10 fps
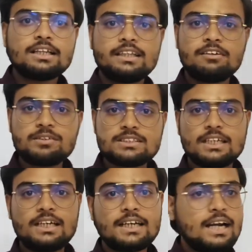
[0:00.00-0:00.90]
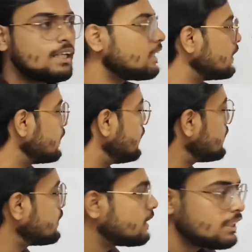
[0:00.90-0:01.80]
then we say that
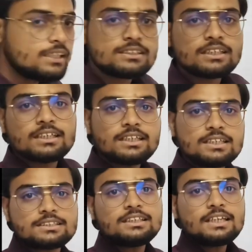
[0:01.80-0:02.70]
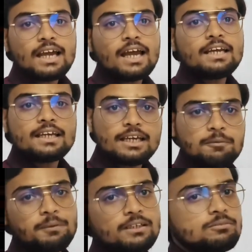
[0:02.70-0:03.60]
this series is in an
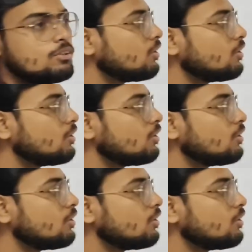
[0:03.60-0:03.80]
AP.